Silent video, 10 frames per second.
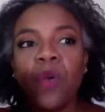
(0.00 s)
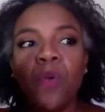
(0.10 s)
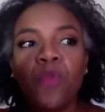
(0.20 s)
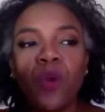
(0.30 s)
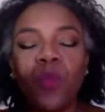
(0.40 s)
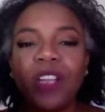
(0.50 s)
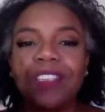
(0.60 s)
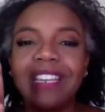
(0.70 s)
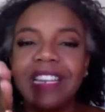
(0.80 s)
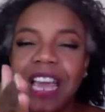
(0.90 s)
for
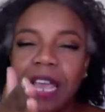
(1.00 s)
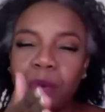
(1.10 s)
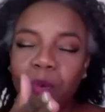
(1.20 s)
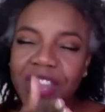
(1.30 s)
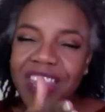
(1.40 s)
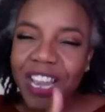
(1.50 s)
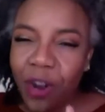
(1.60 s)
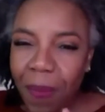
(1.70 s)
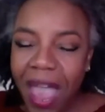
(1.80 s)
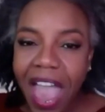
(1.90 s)
what's in alignment with
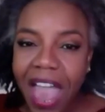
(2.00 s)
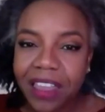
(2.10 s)
their path.